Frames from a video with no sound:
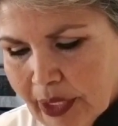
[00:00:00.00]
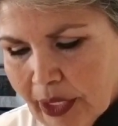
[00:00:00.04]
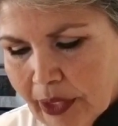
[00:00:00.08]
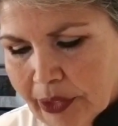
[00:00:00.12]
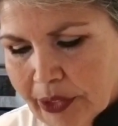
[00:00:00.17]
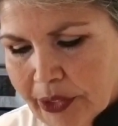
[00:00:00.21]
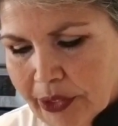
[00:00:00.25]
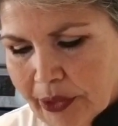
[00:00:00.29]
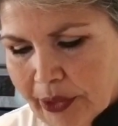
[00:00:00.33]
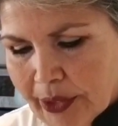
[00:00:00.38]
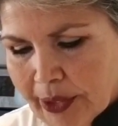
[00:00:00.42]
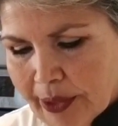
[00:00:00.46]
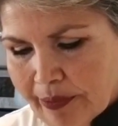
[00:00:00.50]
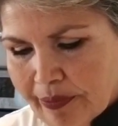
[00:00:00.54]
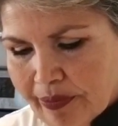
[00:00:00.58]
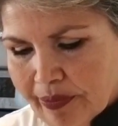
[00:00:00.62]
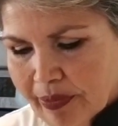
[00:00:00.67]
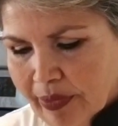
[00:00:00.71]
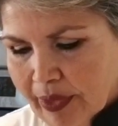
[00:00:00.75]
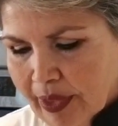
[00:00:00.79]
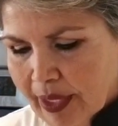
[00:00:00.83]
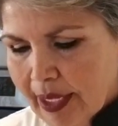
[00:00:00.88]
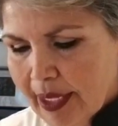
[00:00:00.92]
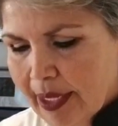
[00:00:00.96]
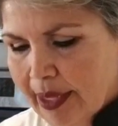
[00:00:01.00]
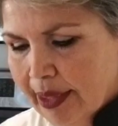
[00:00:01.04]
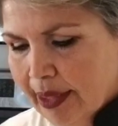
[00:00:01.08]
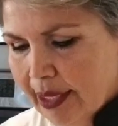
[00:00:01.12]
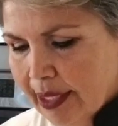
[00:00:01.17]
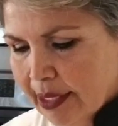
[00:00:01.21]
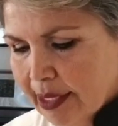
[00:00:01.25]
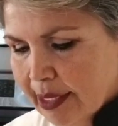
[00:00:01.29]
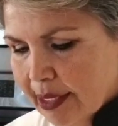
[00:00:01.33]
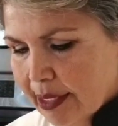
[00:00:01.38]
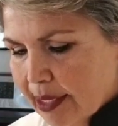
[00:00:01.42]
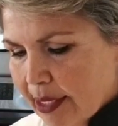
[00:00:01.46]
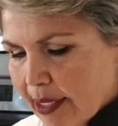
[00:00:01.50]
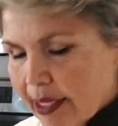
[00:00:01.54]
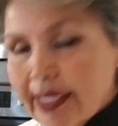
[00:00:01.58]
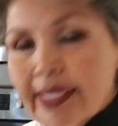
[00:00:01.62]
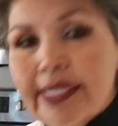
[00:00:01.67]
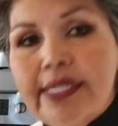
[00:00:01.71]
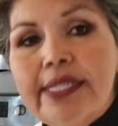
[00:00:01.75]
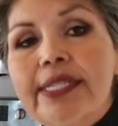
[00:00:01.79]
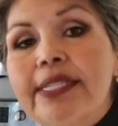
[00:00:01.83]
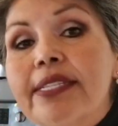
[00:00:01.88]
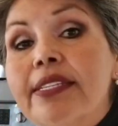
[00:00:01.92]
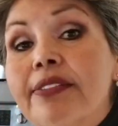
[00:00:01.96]
I'll show you. This
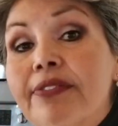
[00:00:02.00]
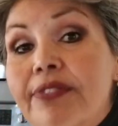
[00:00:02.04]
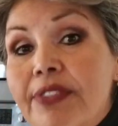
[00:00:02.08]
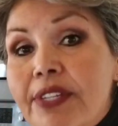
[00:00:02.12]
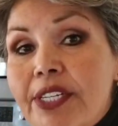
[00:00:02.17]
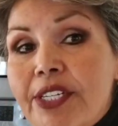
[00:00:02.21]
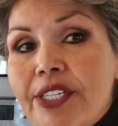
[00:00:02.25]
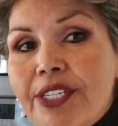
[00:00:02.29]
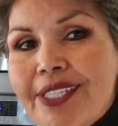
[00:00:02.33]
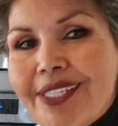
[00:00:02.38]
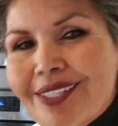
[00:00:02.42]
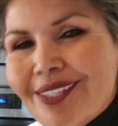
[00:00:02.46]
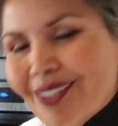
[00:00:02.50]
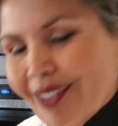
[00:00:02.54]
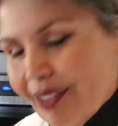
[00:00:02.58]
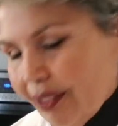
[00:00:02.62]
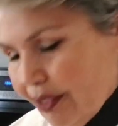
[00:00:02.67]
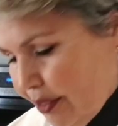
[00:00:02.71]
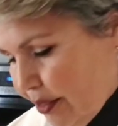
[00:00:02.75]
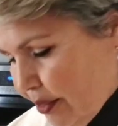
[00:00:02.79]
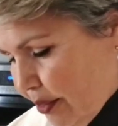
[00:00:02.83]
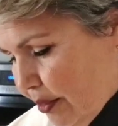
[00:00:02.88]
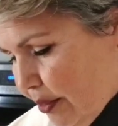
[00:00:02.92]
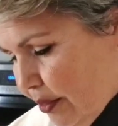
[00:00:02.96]
is the finishing salt.